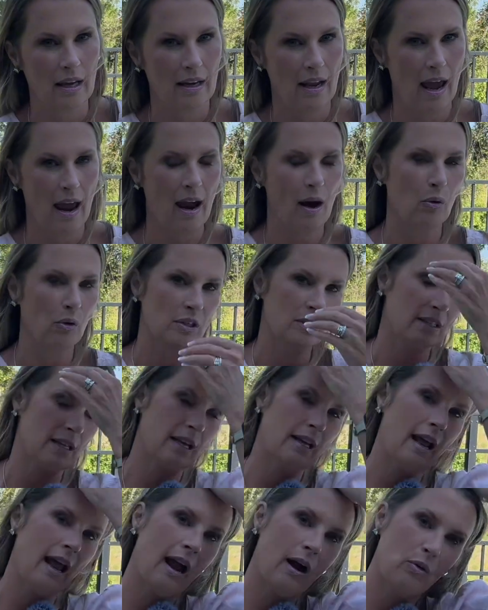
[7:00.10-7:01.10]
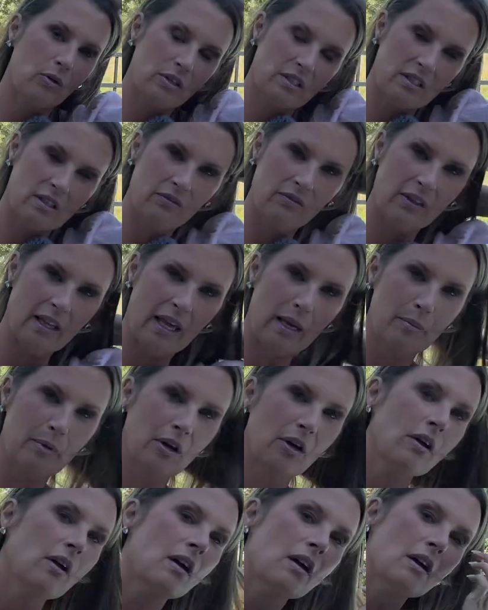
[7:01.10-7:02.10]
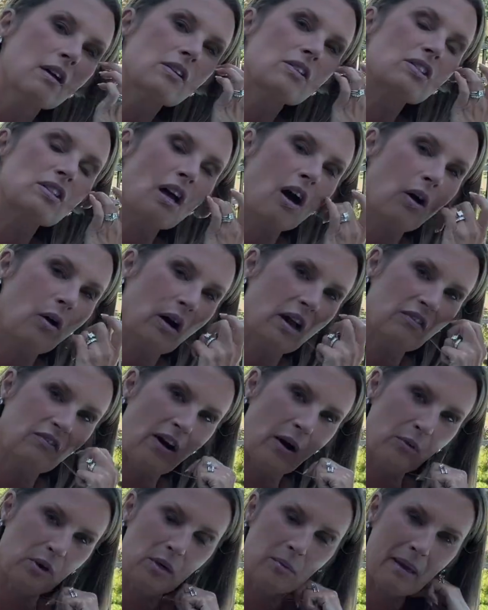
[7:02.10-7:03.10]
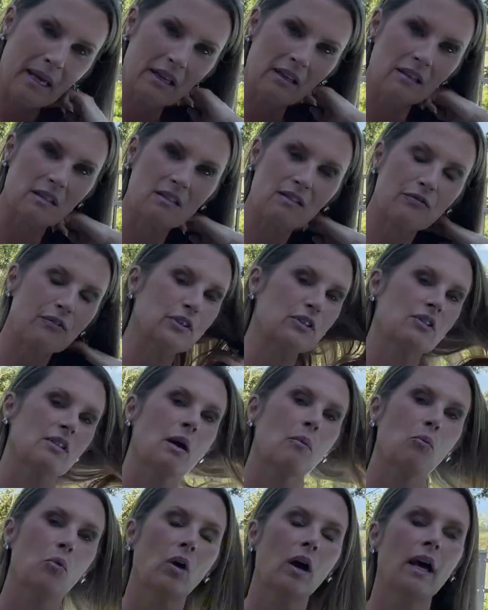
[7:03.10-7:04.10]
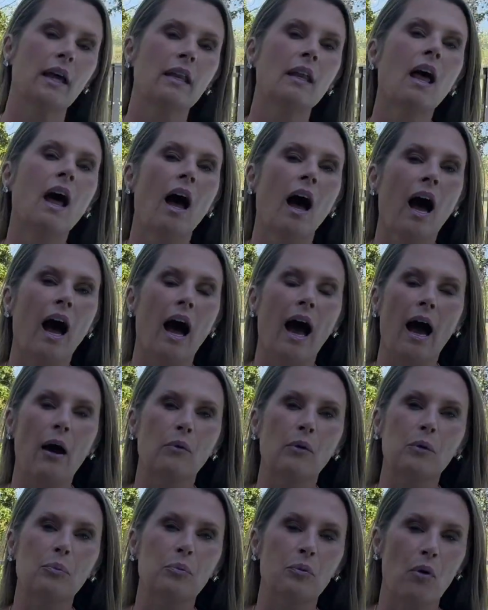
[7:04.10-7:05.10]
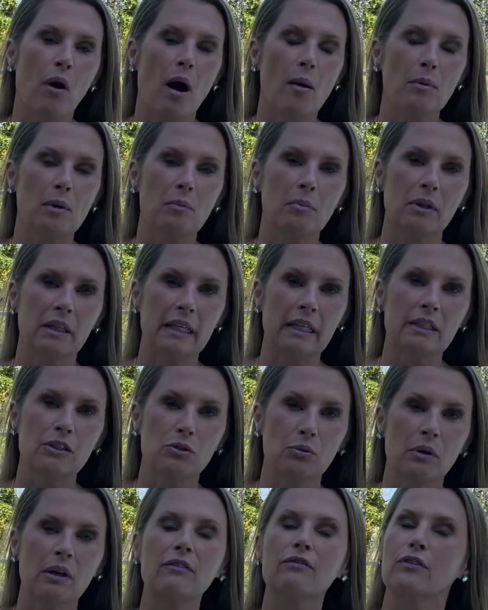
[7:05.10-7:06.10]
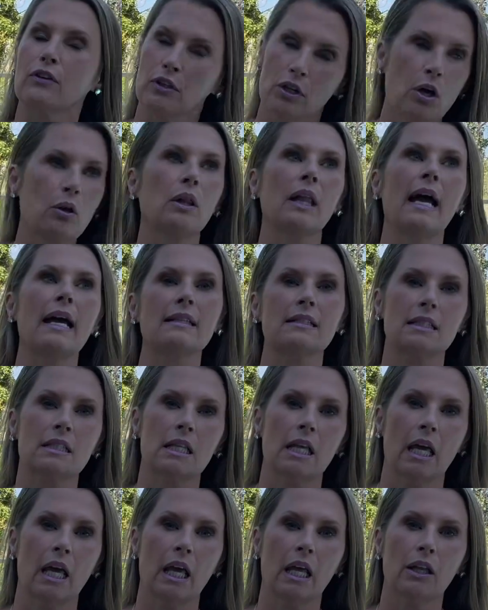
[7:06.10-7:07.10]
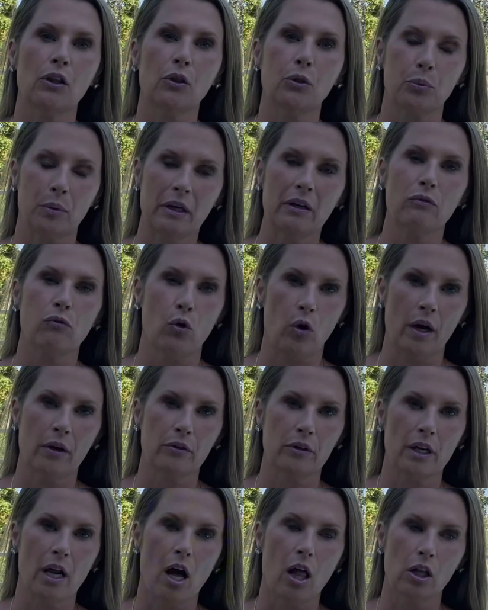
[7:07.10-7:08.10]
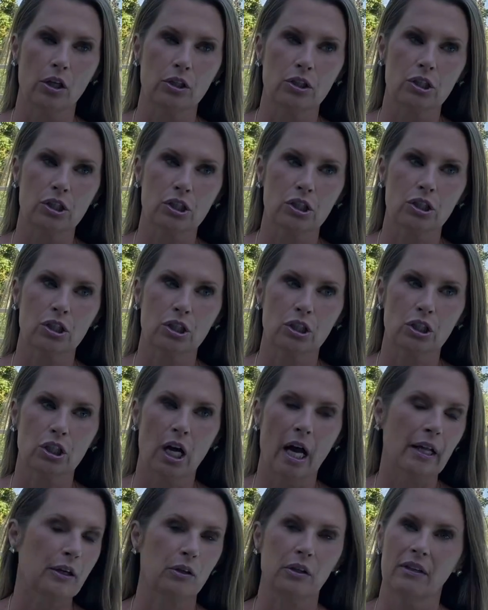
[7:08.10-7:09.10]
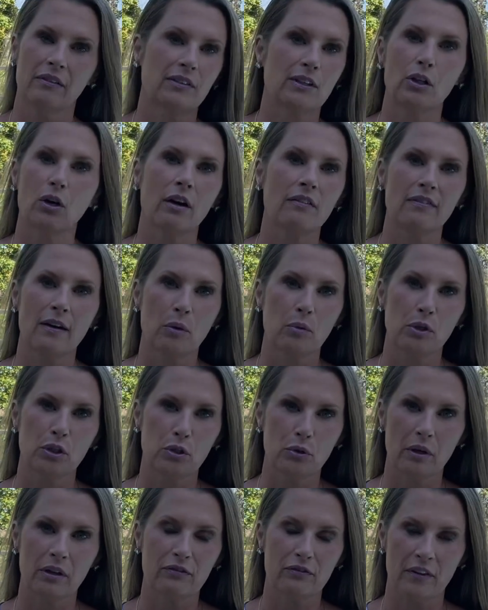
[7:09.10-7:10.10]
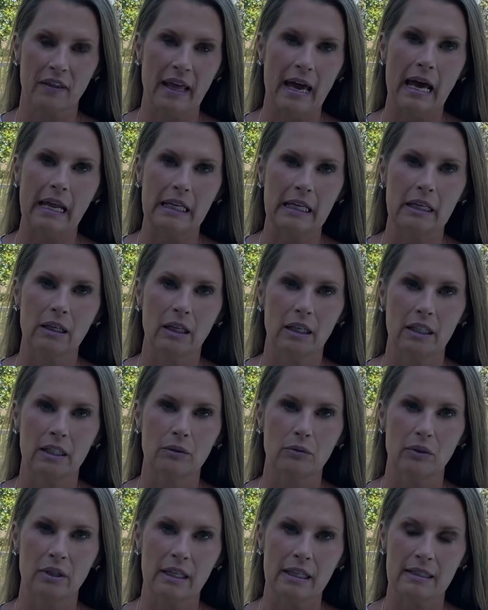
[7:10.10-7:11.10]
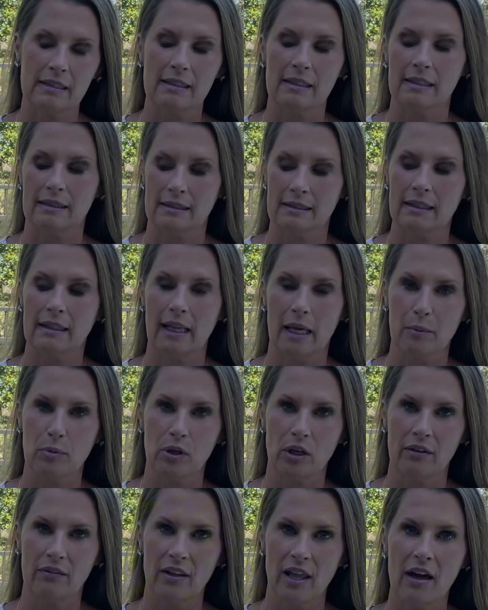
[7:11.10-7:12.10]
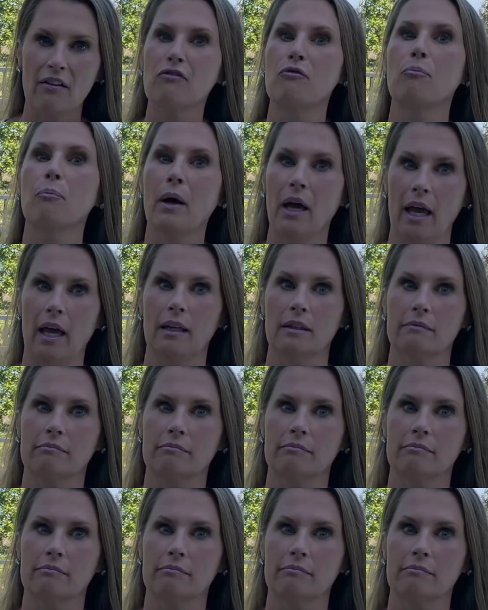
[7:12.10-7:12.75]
and hours and hours of labor. So if I were to make this for someone, I would probably do it for no less than $300 to $400. I don't even know if I would do it for that. It's a labor of love. But